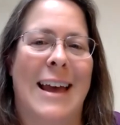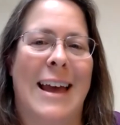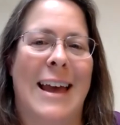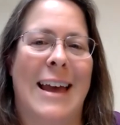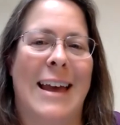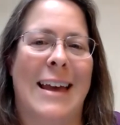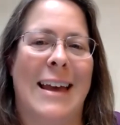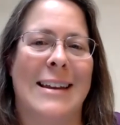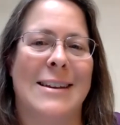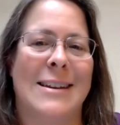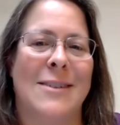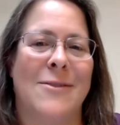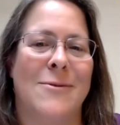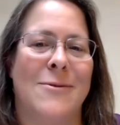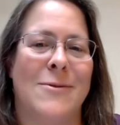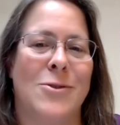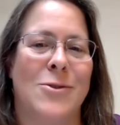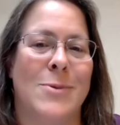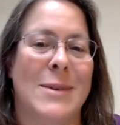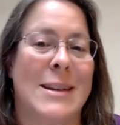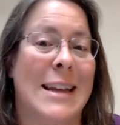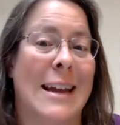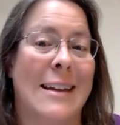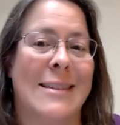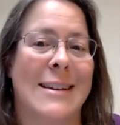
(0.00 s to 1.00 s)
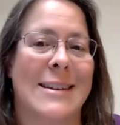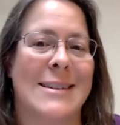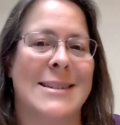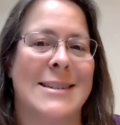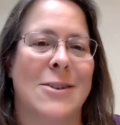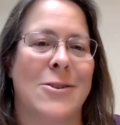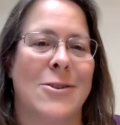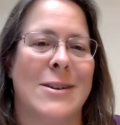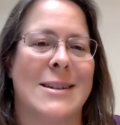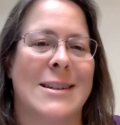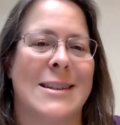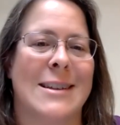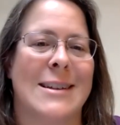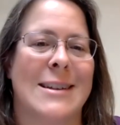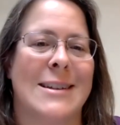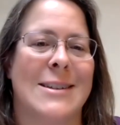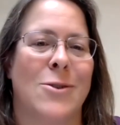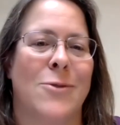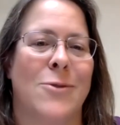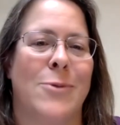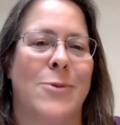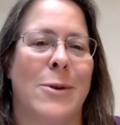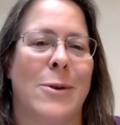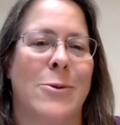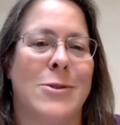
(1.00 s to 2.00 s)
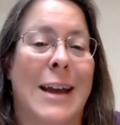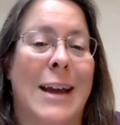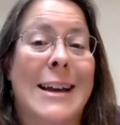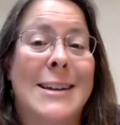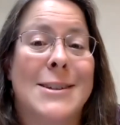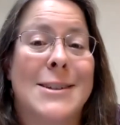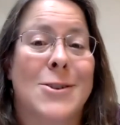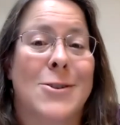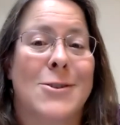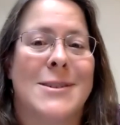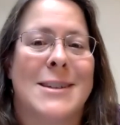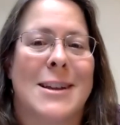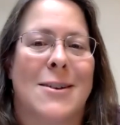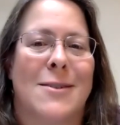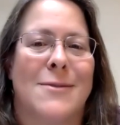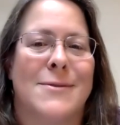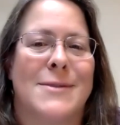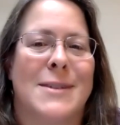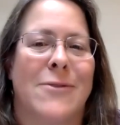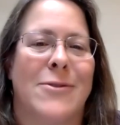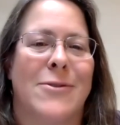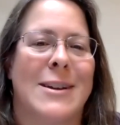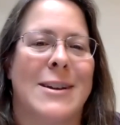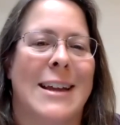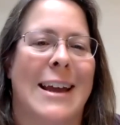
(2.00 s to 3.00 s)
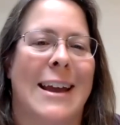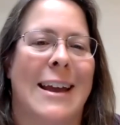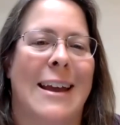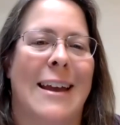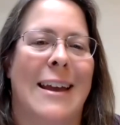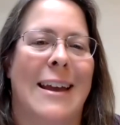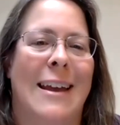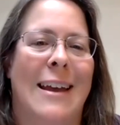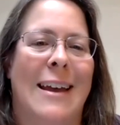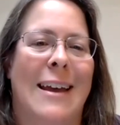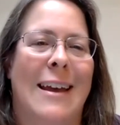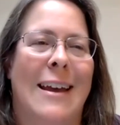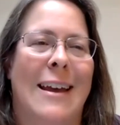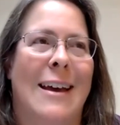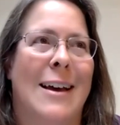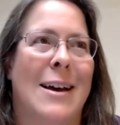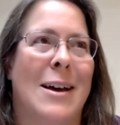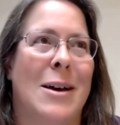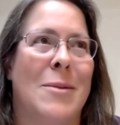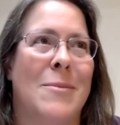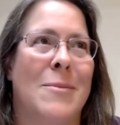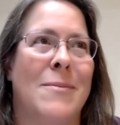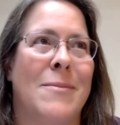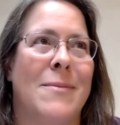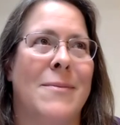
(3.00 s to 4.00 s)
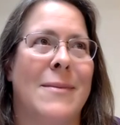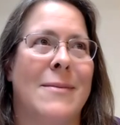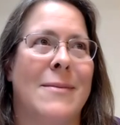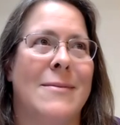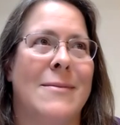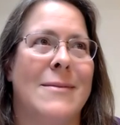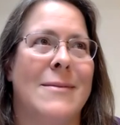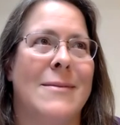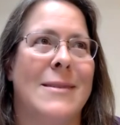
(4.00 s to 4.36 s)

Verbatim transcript: and do we take that seriously so if we were to ask ourselves every day um,